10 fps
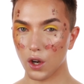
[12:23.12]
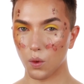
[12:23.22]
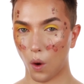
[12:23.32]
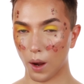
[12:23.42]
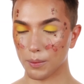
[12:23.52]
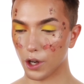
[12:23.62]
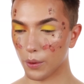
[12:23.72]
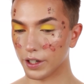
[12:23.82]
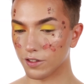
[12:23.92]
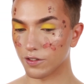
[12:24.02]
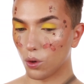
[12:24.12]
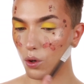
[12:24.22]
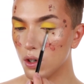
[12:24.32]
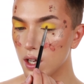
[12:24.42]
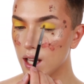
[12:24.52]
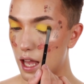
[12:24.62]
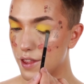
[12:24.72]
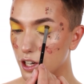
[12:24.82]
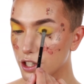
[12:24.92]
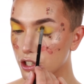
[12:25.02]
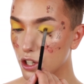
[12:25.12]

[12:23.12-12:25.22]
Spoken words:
what I'm going for. And then I just